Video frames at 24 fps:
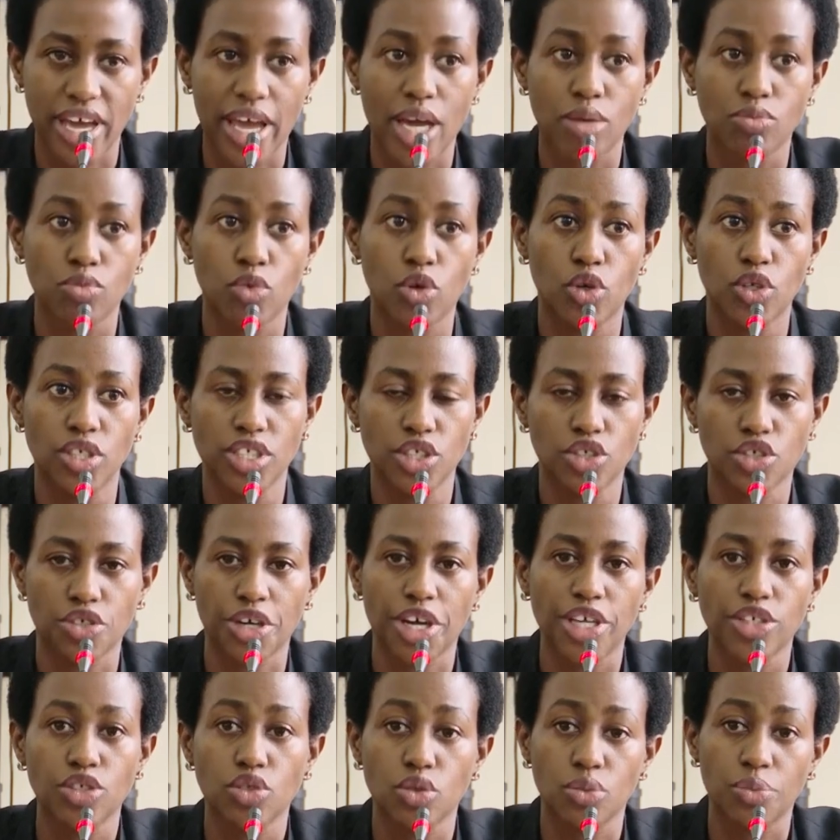I am only
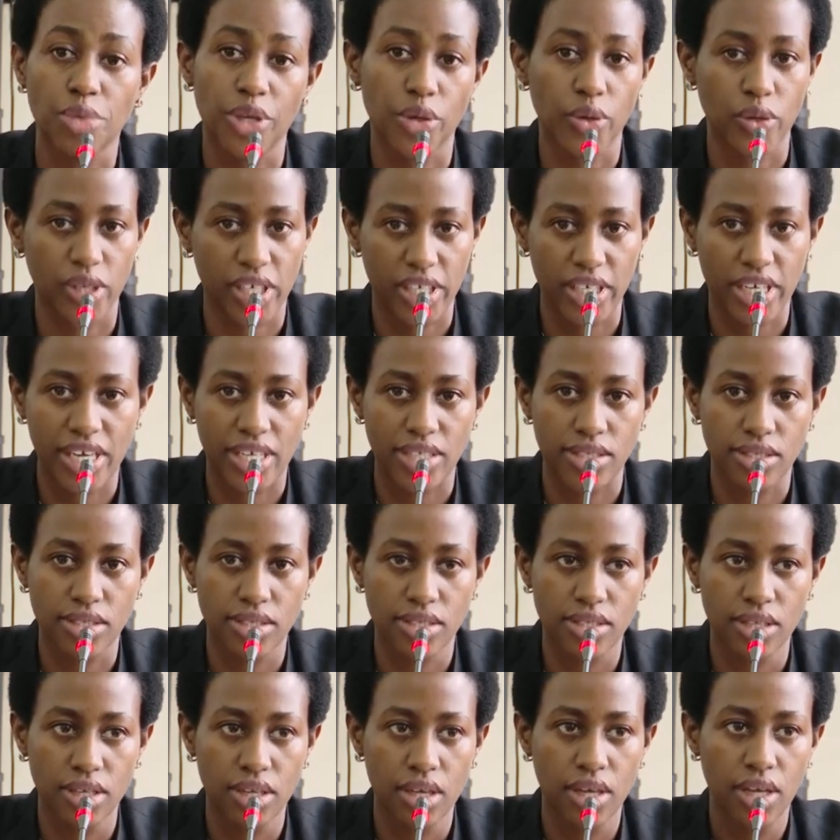trying to be
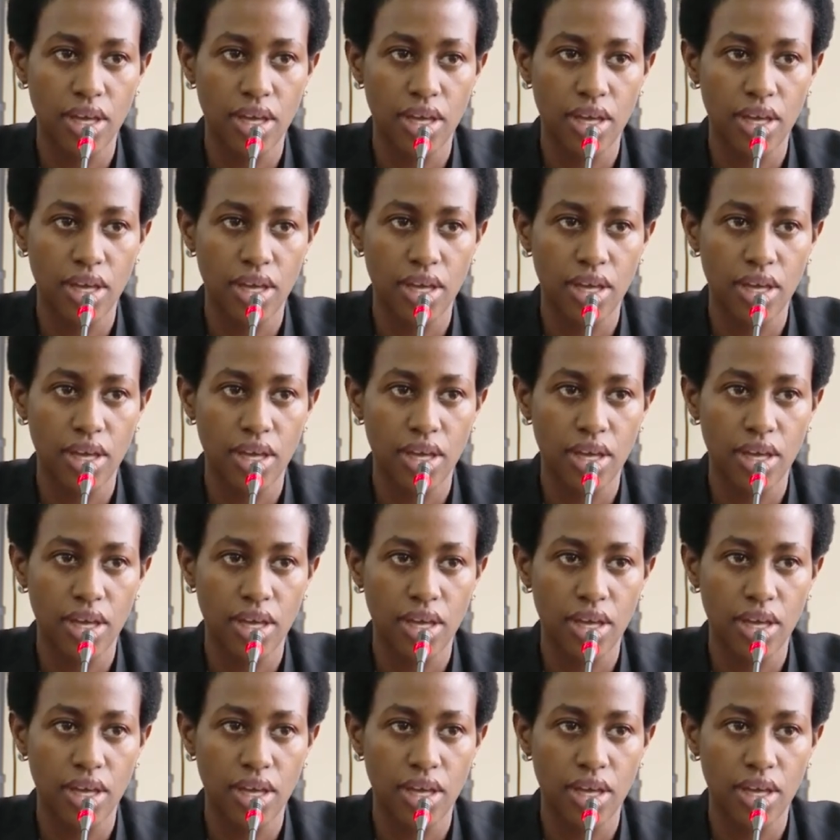organized.